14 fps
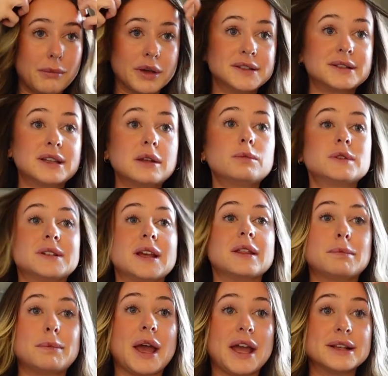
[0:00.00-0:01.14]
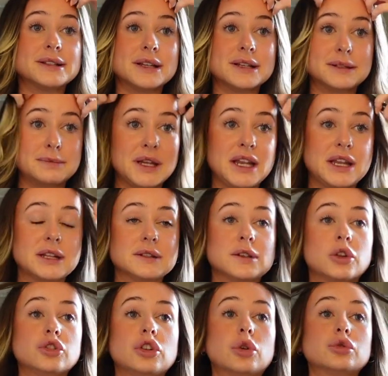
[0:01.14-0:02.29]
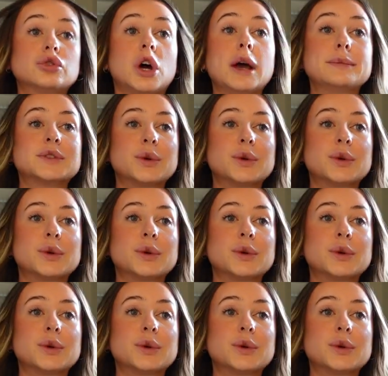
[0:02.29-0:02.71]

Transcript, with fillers: my skin was at the best it's been in such a long time,